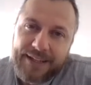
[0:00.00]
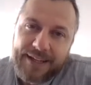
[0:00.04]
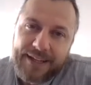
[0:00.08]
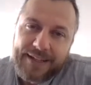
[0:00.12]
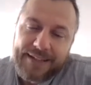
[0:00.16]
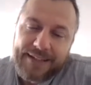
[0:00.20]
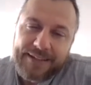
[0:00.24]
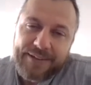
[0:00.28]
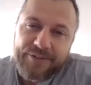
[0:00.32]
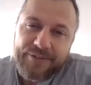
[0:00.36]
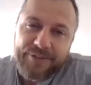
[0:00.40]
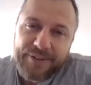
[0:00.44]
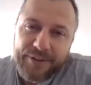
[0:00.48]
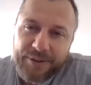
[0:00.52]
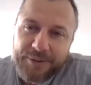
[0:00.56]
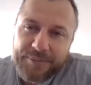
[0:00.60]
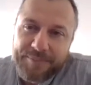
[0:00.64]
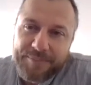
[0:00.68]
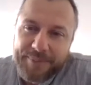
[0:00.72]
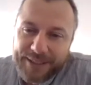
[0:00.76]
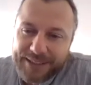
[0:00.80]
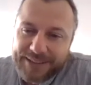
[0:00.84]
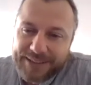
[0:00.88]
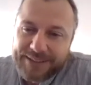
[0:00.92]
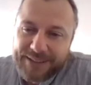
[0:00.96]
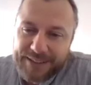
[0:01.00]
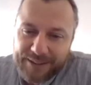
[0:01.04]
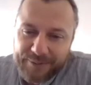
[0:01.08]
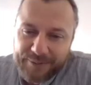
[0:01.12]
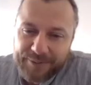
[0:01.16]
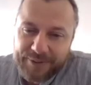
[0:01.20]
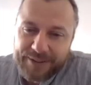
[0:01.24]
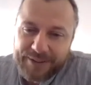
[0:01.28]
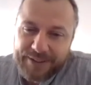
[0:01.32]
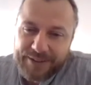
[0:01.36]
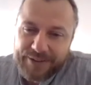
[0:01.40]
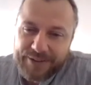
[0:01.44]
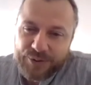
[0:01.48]
I think the very biggest thing
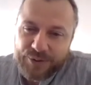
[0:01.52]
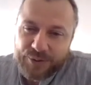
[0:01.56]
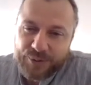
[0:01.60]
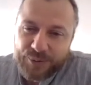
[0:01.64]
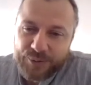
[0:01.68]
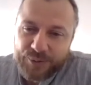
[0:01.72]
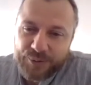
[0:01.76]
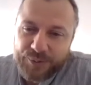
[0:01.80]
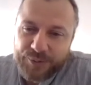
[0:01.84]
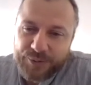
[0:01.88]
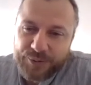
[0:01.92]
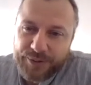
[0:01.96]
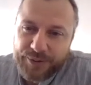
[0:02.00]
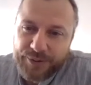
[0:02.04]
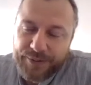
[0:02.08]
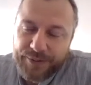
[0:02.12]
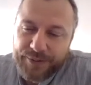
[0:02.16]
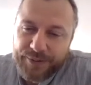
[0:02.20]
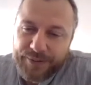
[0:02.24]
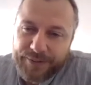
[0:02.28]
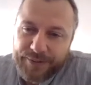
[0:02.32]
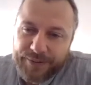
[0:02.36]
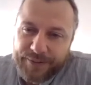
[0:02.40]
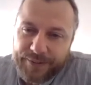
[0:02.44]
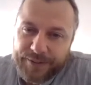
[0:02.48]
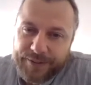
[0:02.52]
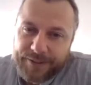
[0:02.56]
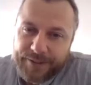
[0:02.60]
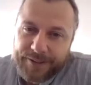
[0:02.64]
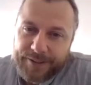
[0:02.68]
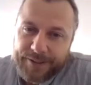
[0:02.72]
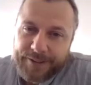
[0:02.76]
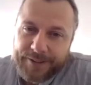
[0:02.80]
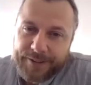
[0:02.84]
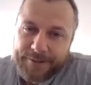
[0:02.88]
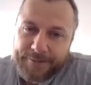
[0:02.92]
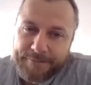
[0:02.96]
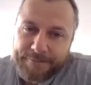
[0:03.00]
we need to
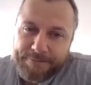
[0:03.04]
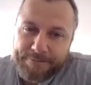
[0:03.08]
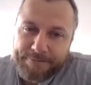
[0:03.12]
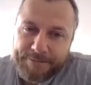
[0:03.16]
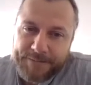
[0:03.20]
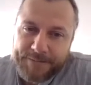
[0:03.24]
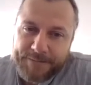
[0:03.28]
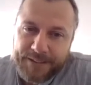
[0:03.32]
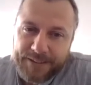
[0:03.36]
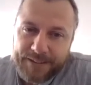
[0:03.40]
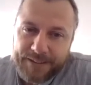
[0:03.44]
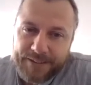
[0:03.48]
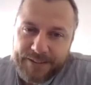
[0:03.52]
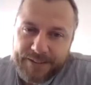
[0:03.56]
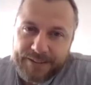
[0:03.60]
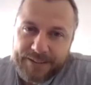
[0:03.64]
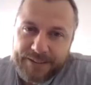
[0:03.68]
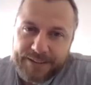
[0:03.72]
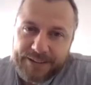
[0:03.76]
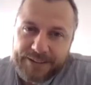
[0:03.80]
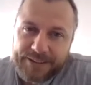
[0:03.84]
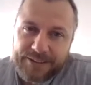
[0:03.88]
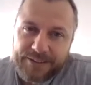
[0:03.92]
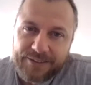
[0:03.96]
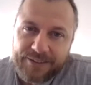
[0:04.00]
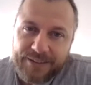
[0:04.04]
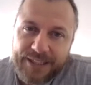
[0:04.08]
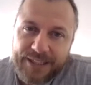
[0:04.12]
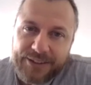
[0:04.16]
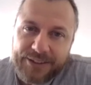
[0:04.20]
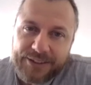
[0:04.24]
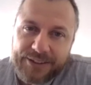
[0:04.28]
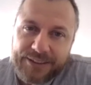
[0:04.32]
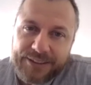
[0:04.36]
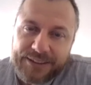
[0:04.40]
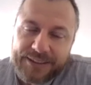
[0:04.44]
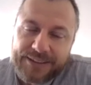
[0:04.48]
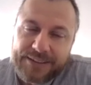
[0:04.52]
take into
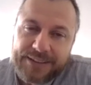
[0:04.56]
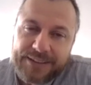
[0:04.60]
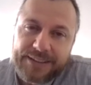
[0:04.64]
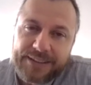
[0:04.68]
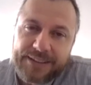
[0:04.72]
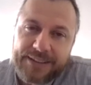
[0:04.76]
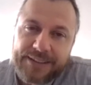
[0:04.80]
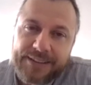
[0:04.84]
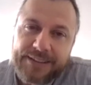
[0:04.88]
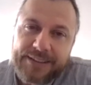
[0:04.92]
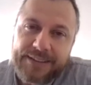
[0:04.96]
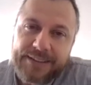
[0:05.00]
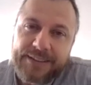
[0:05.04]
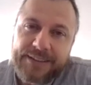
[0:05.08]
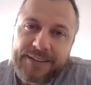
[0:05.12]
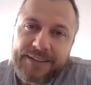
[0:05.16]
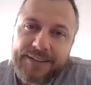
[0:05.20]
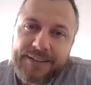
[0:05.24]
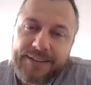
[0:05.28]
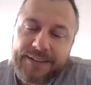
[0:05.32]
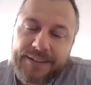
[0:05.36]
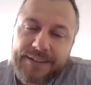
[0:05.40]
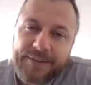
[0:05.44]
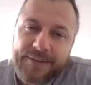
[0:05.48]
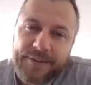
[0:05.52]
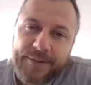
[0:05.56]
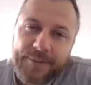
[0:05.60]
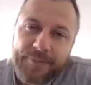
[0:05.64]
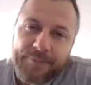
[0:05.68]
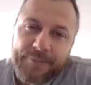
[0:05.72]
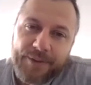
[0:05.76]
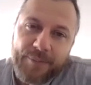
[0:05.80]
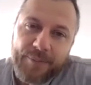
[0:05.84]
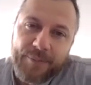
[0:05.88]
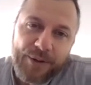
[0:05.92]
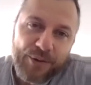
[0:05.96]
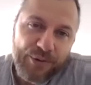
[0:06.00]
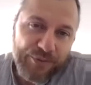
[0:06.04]
consideration is the
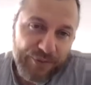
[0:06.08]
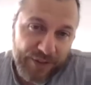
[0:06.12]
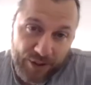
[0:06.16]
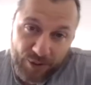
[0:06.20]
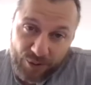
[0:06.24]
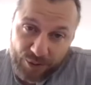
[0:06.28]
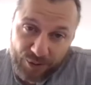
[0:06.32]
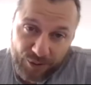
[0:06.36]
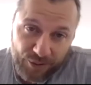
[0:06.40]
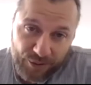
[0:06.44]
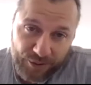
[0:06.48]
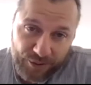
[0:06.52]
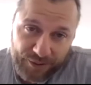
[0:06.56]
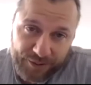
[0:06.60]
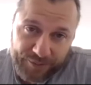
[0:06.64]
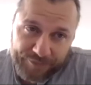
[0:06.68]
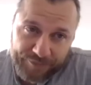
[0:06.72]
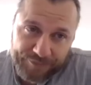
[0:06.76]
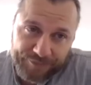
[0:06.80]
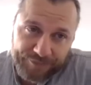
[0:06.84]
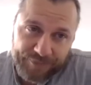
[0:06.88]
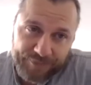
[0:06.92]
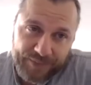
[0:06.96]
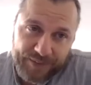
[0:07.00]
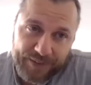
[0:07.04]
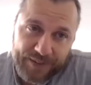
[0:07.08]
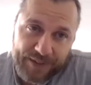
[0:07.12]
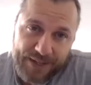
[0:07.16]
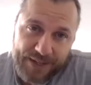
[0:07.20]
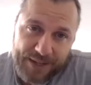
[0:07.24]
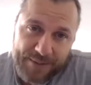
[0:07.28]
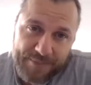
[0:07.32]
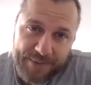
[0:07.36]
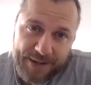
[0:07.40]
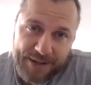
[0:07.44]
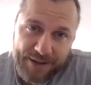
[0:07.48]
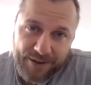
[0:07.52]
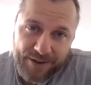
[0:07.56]
amount of alcohol
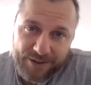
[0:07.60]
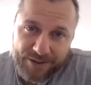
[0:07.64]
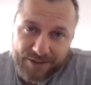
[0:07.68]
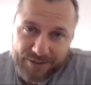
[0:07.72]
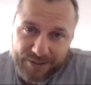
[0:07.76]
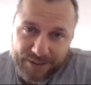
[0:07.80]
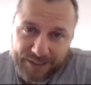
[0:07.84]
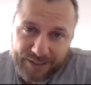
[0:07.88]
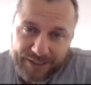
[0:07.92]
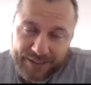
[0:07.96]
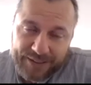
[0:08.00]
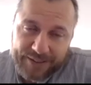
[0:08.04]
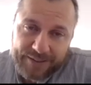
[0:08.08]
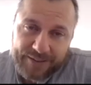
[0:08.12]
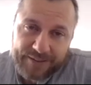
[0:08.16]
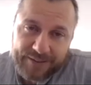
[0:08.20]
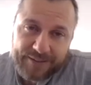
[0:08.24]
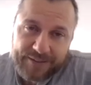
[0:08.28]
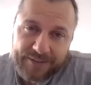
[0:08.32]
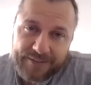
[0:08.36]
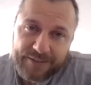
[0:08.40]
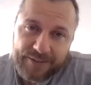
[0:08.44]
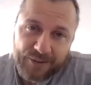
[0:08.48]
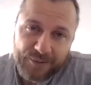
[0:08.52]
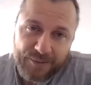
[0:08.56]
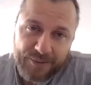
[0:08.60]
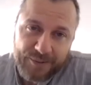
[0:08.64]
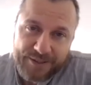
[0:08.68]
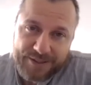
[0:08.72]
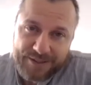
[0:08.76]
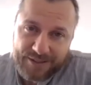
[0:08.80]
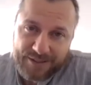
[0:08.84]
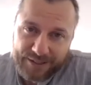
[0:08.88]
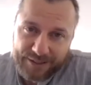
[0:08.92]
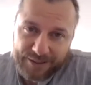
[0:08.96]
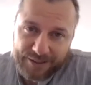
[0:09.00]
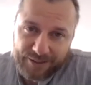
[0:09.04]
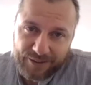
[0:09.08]
that men are drinking to deal with
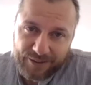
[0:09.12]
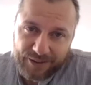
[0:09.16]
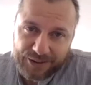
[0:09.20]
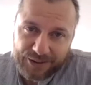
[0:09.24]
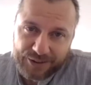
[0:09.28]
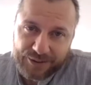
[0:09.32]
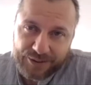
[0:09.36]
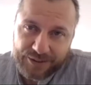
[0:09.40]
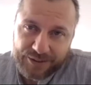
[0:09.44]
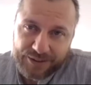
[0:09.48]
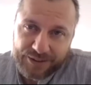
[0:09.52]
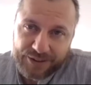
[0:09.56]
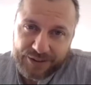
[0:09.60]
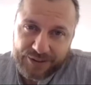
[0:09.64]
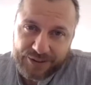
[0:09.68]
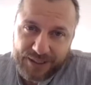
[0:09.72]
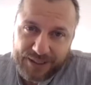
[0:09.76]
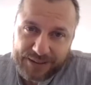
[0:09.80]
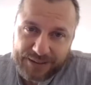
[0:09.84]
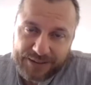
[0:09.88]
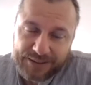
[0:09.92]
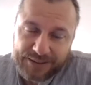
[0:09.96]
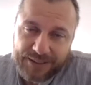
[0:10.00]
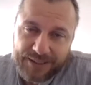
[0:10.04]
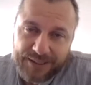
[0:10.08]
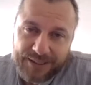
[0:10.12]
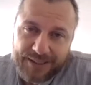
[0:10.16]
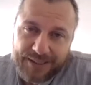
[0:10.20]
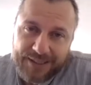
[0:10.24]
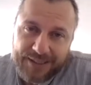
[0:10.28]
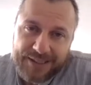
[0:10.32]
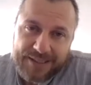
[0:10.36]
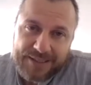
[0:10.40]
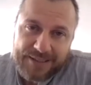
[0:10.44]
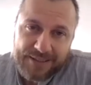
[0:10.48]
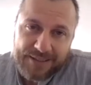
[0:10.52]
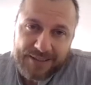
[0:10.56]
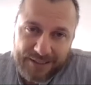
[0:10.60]
psychological distress.
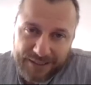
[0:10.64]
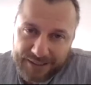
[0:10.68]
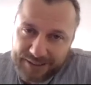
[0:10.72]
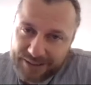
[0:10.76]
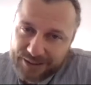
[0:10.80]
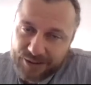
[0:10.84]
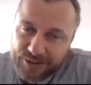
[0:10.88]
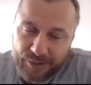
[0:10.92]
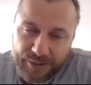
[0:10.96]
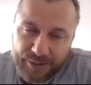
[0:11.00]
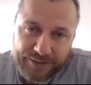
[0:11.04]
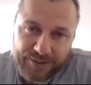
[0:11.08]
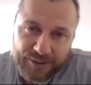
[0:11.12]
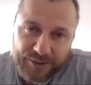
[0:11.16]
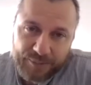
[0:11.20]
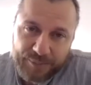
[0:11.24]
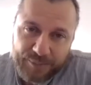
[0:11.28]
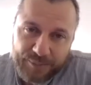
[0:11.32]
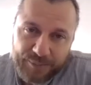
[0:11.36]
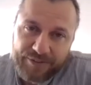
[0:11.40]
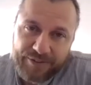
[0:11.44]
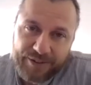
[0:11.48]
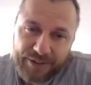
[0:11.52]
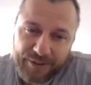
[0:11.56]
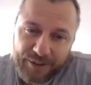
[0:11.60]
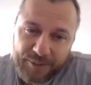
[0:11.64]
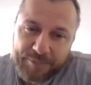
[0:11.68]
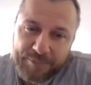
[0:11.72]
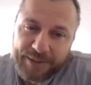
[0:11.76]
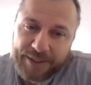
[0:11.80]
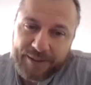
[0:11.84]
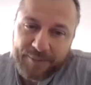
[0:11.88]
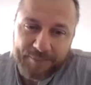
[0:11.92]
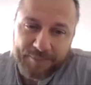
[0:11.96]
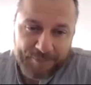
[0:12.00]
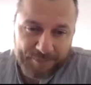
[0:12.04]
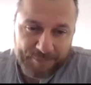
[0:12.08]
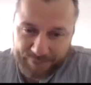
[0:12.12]
So that is going to be a very
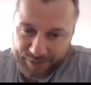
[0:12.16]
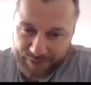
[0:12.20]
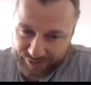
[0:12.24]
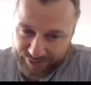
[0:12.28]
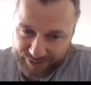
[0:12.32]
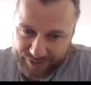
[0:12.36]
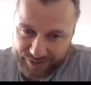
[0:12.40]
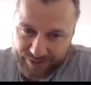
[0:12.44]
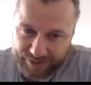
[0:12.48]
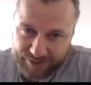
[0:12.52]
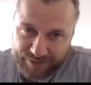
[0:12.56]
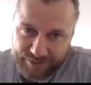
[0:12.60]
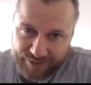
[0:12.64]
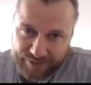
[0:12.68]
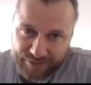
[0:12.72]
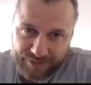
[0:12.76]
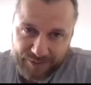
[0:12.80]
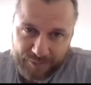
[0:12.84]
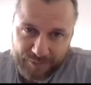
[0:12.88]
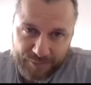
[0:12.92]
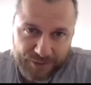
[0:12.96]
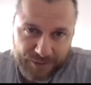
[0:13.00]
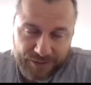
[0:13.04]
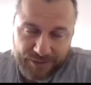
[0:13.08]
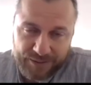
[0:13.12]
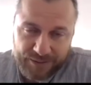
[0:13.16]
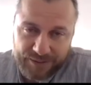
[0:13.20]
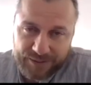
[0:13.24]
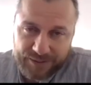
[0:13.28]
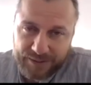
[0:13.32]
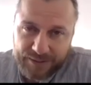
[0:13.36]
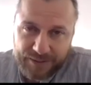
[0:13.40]
big pivot from a